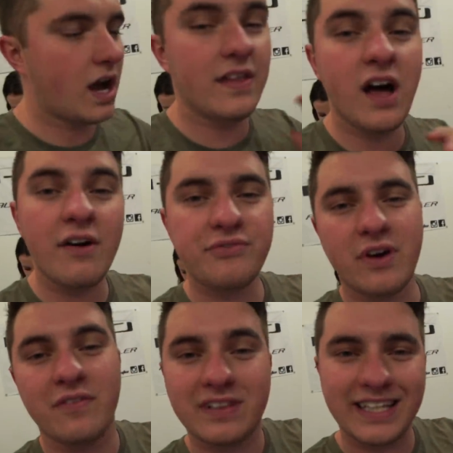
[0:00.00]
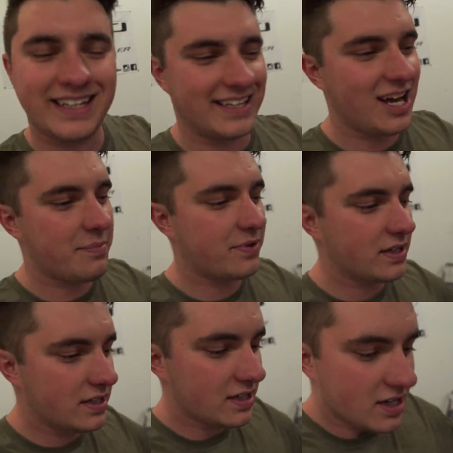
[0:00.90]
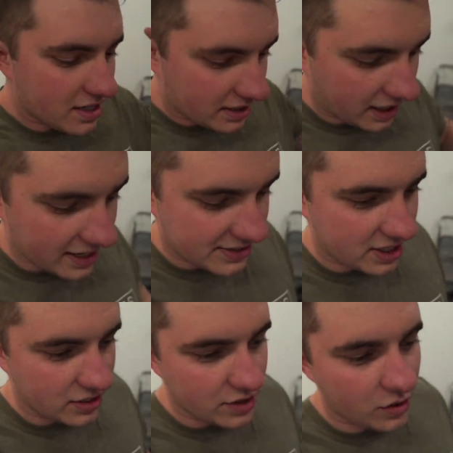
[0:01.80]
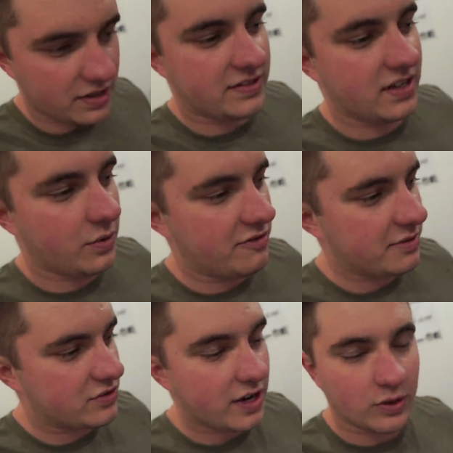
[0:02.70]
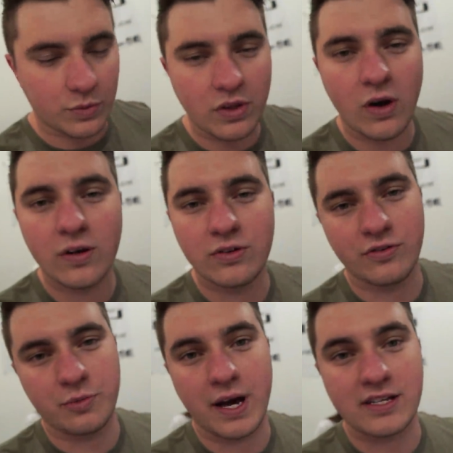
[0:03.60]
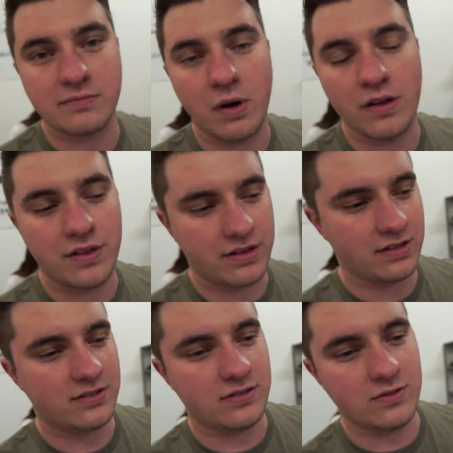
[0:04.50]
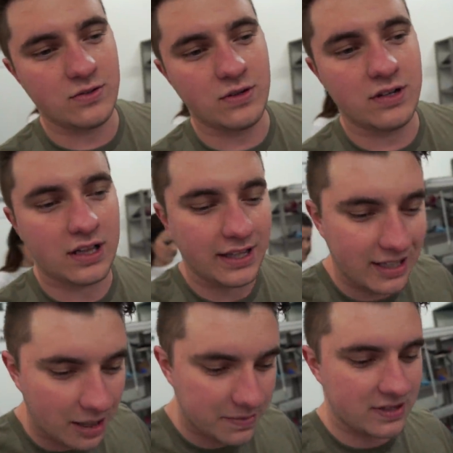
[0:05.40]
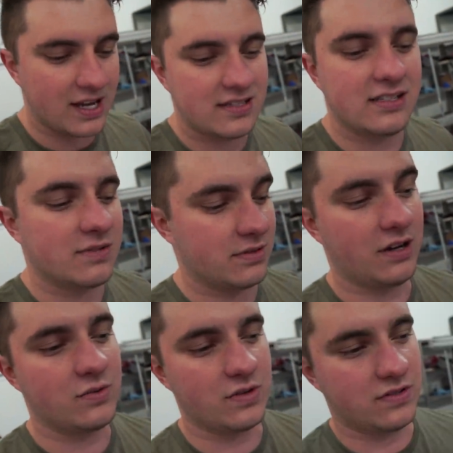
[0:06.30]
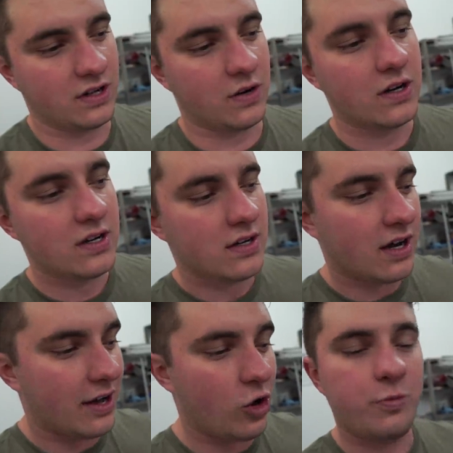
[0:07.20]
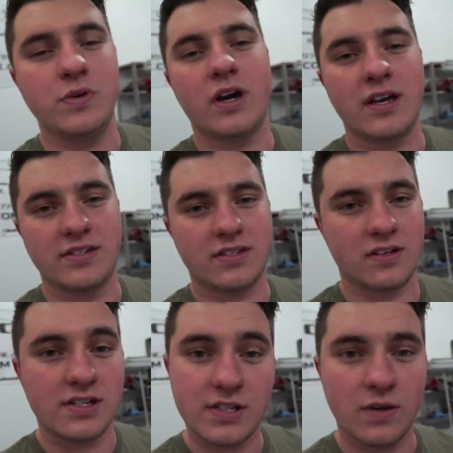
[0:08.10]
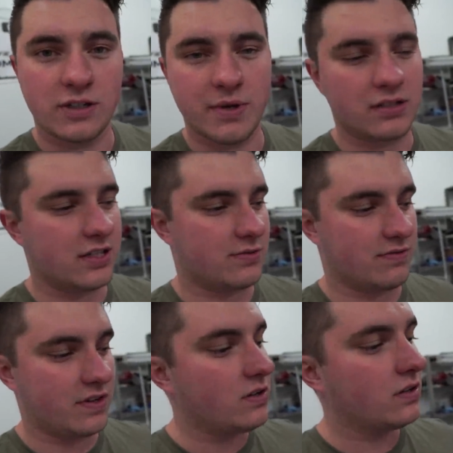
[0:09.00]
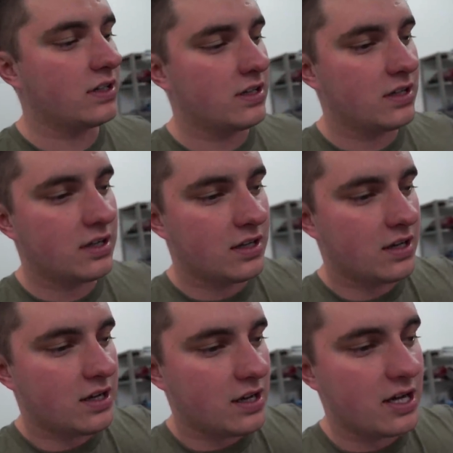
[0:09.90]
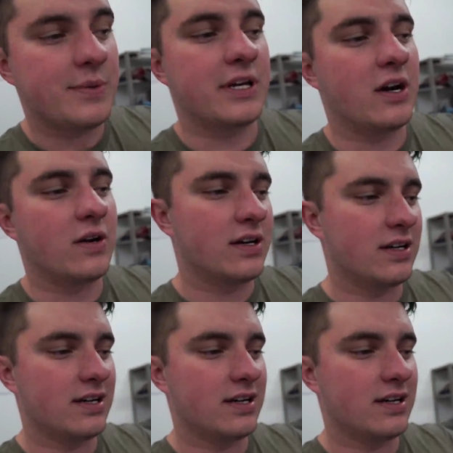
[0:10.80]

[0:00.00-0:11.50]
Enough of cleaning it up. Guys, you know that we've been trying real hard over the past month to clean up the SC300, so I hope you guys are stoked about this reveal. Here we go.